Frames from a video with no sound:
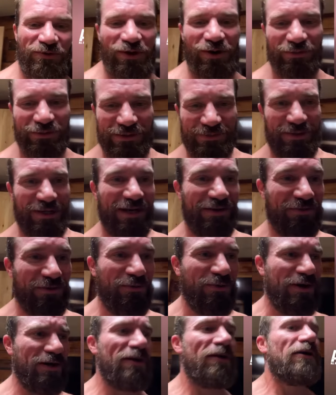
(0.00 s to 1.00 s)
will always be
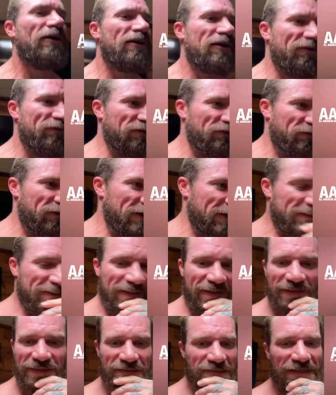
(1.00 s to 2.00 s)
everywhere, given the fact
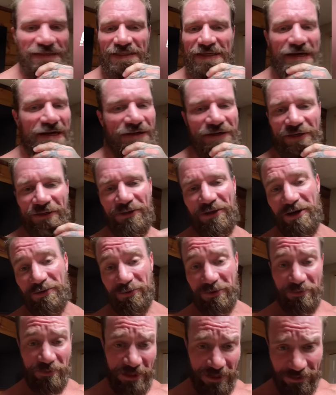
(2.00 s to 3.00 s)
that SJ's down here a lot
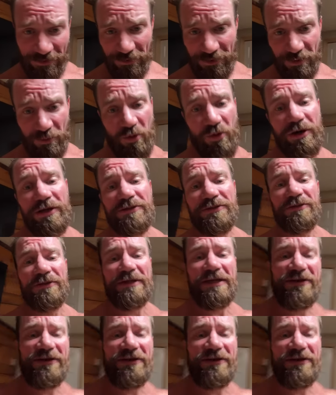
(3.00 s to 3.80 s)
with me, either in the mornings or the